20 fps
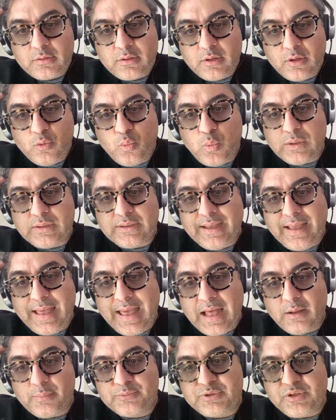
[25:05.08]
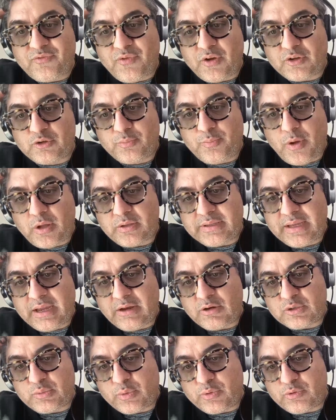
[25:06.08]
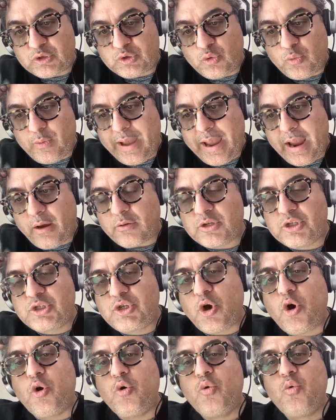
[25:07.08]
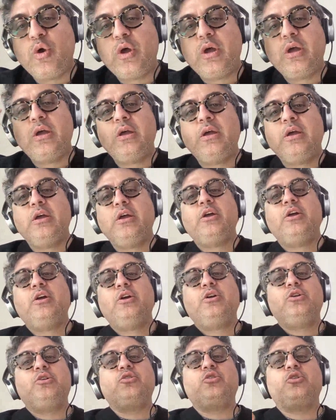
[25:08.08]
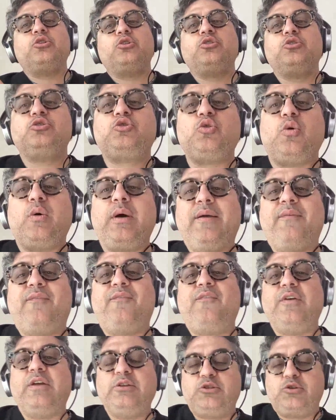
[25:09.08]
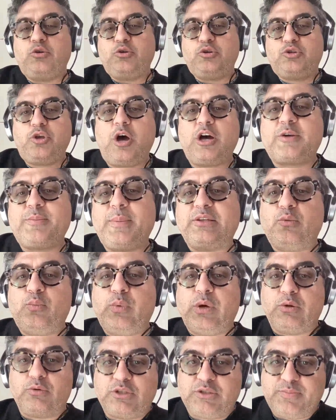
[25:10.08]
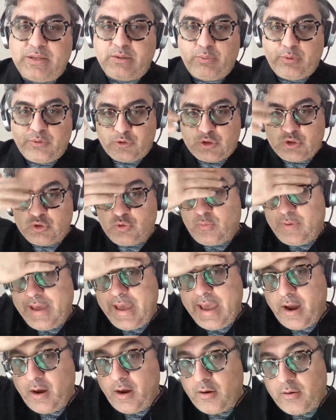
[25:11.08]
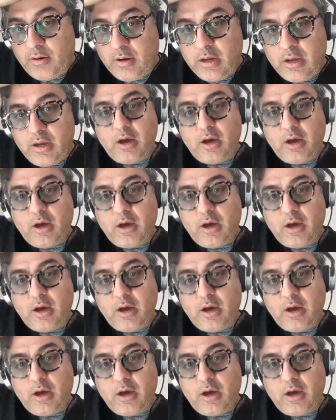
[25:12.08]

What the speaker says: Will it help the frontal balding areas where there's no hair? So you're talking about the widow's peak where there's no hair.